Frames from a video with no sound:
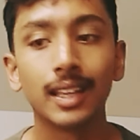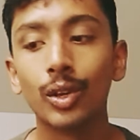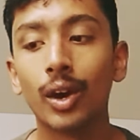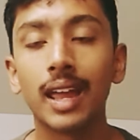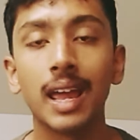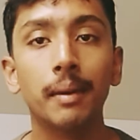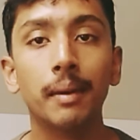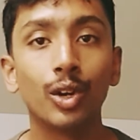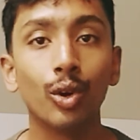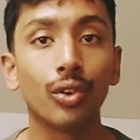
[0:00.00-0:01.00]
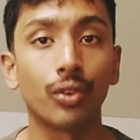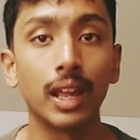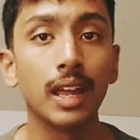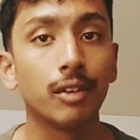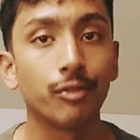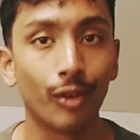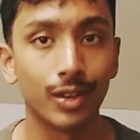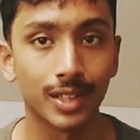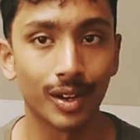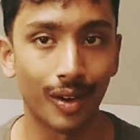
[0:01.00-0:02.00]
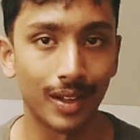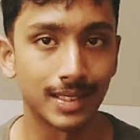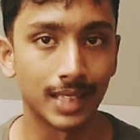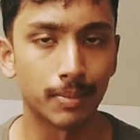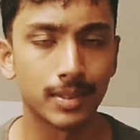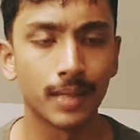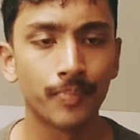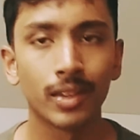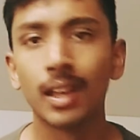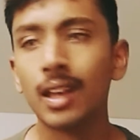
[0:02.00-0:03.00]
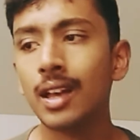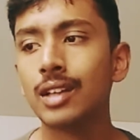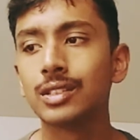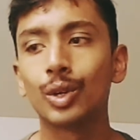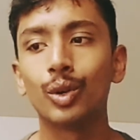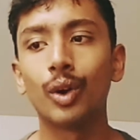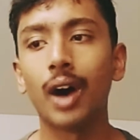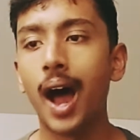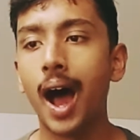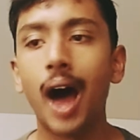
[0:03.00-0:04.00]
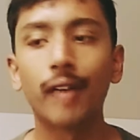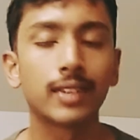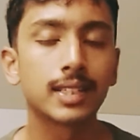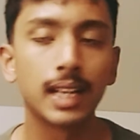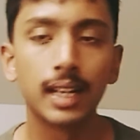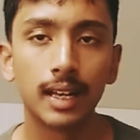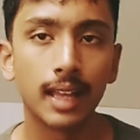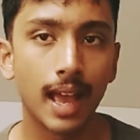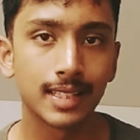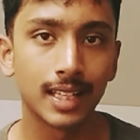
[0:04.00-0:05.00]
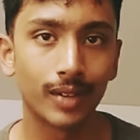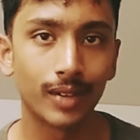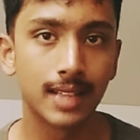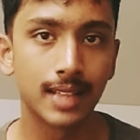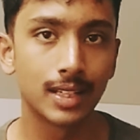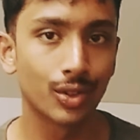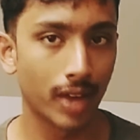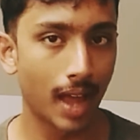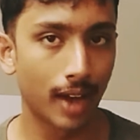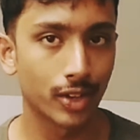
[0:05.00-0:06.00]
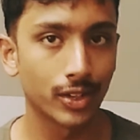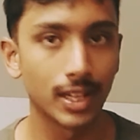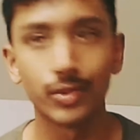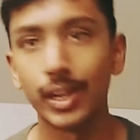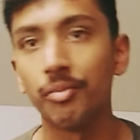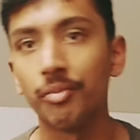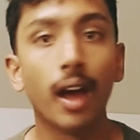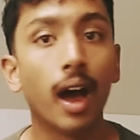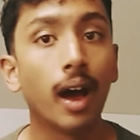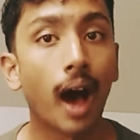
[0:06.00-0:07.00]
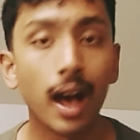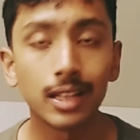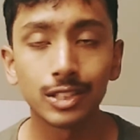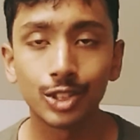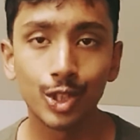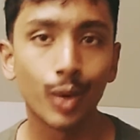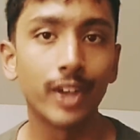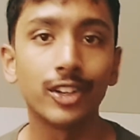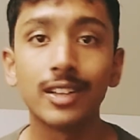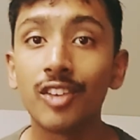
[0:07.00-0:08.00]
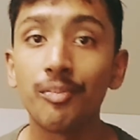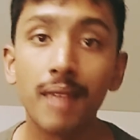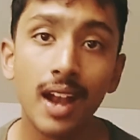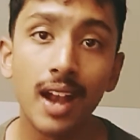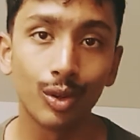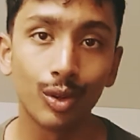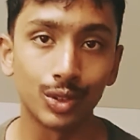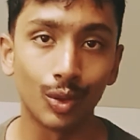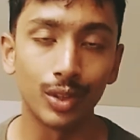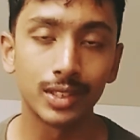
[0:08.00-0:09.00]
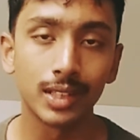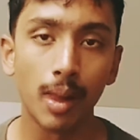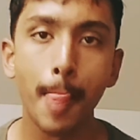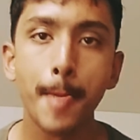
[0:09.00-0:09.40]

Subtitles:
you are able to reinforce your concepts. So after say learning SN1, SN2 reactions, when you have asked those questions, you have made those notes,